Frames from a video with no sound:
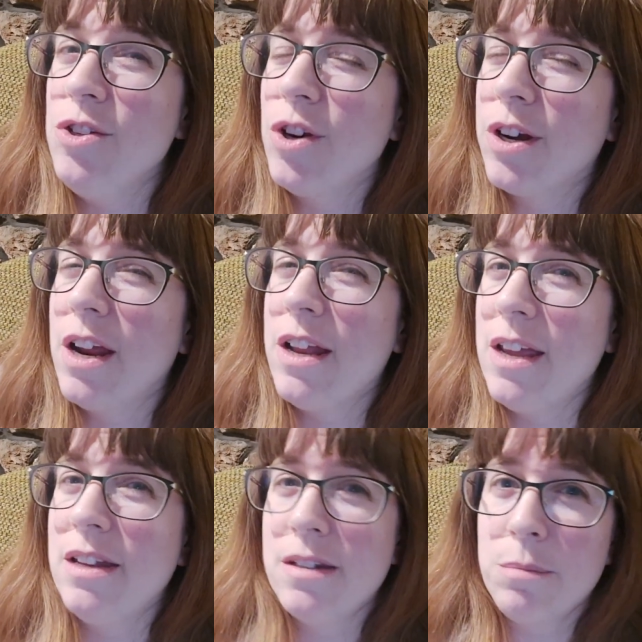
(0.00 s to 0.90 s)
you're gonna
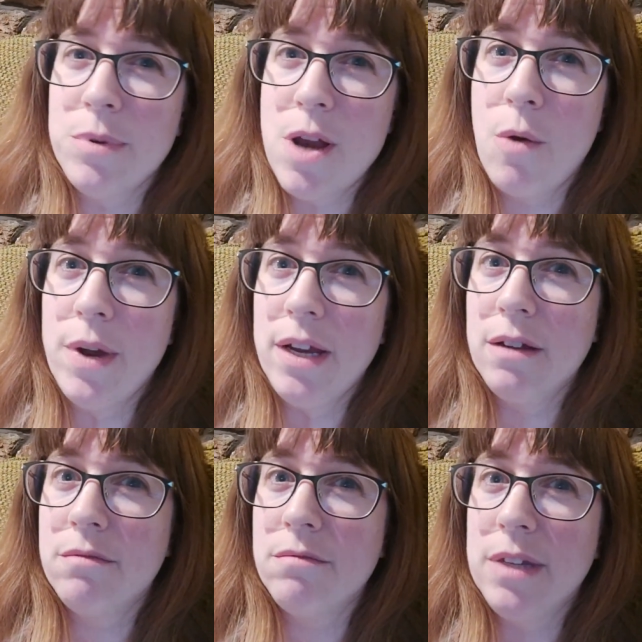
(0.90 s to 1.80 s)
end up
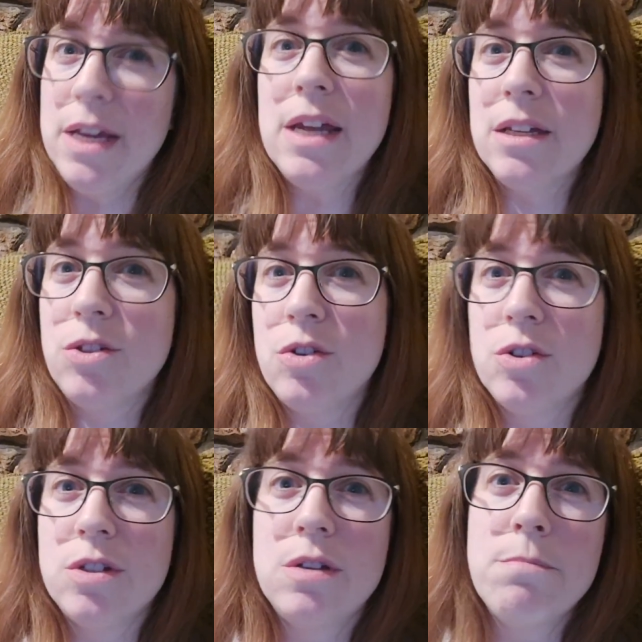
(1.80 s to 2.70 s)
knowing the
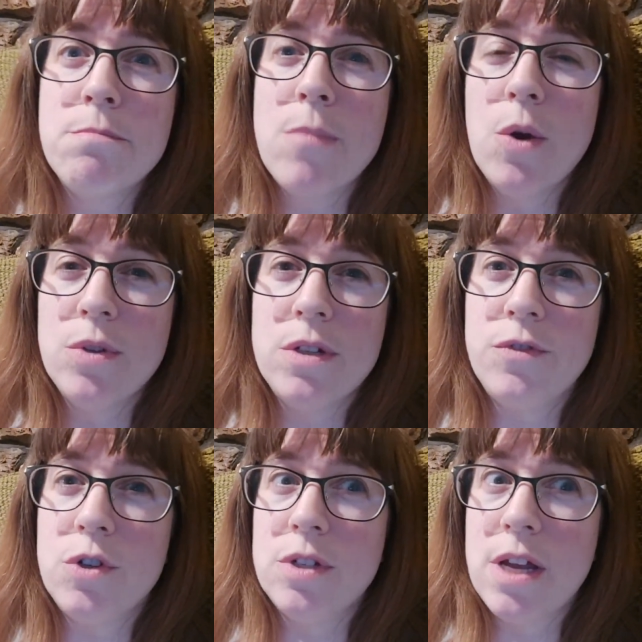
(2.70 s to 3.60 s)
answers to most
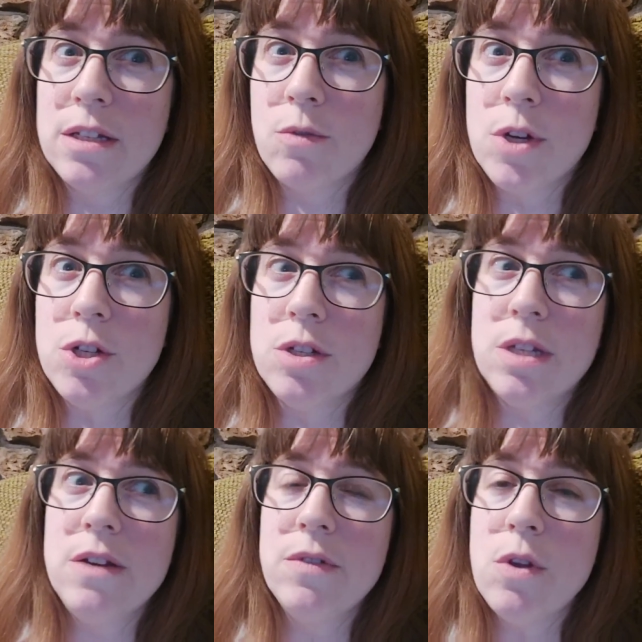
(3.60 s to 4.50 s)
of your test
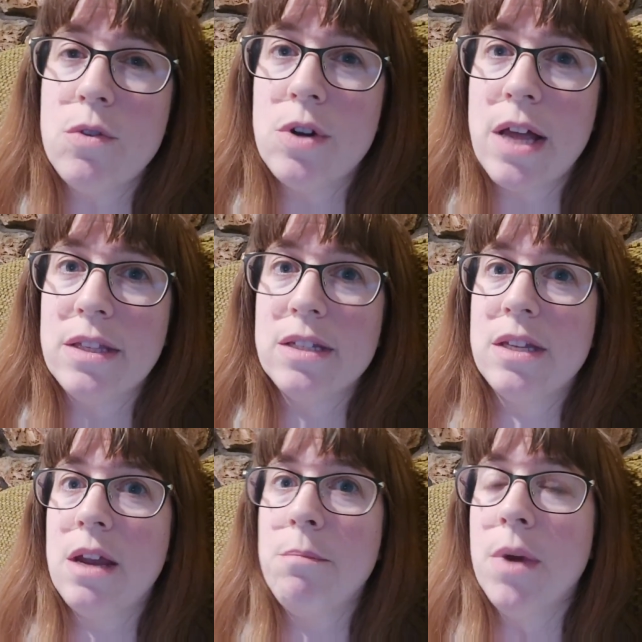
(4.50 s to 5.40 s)
questions, even though they're not the
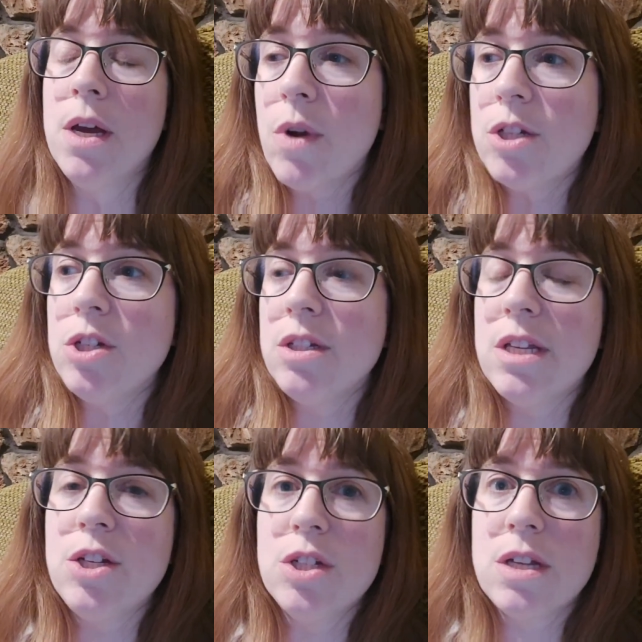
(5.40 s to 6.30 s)
same questions.
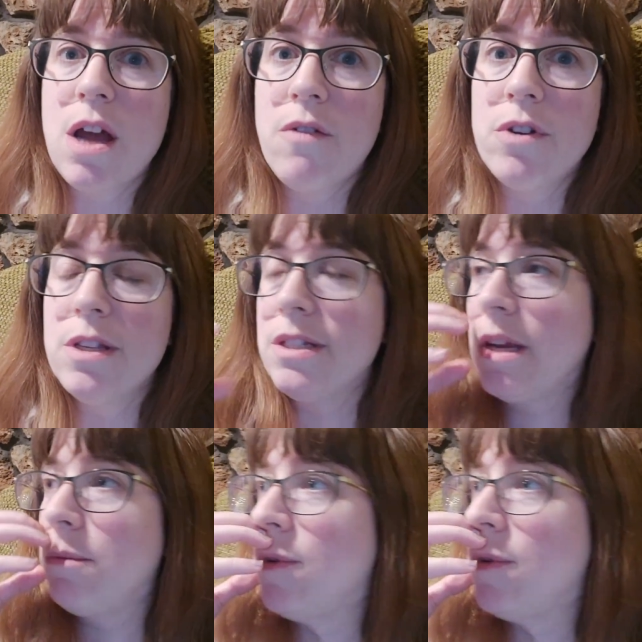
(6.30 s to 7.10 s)
They just cover the same